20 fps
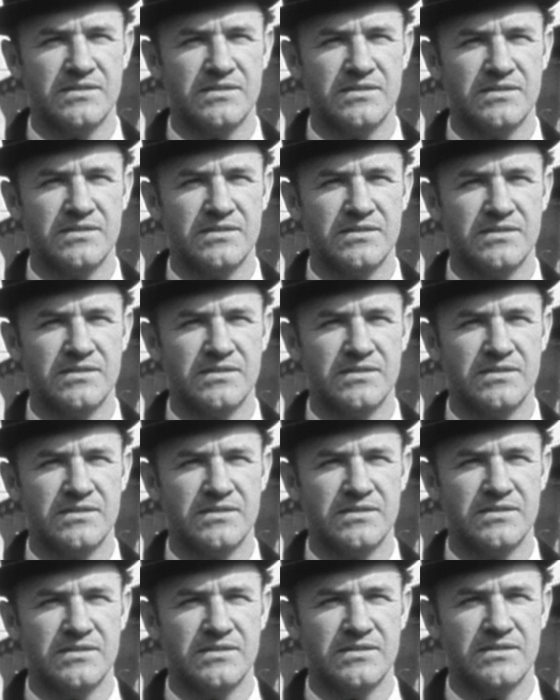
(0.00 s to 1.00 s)

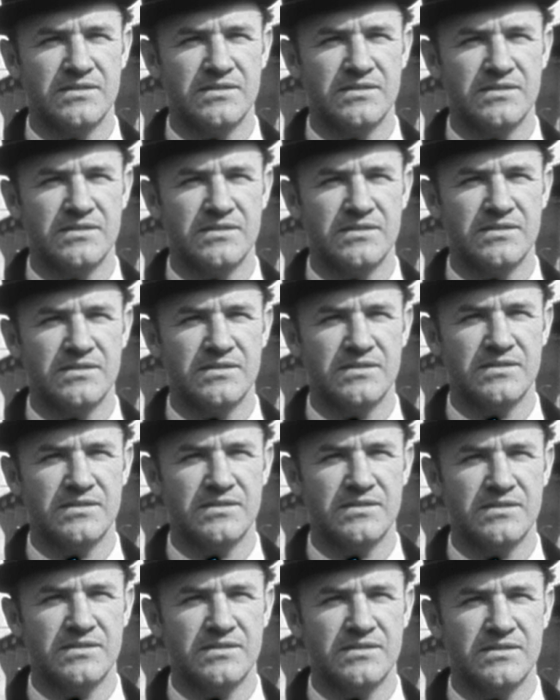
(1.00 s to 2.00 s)

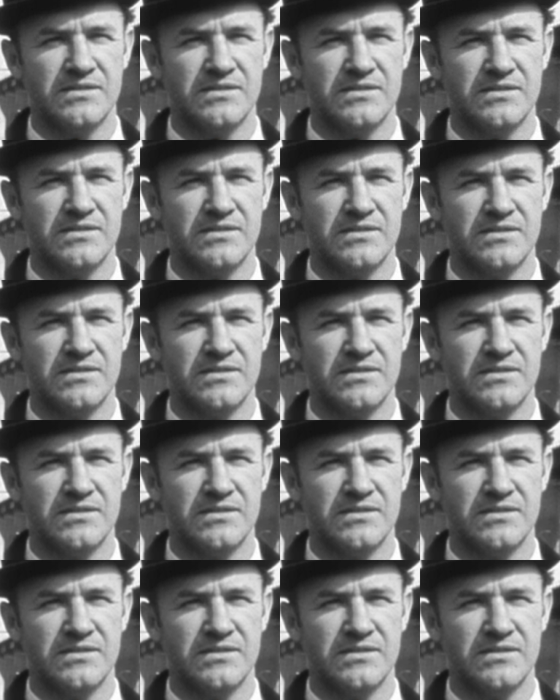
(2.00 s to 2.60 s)
No one is speaking in this clip.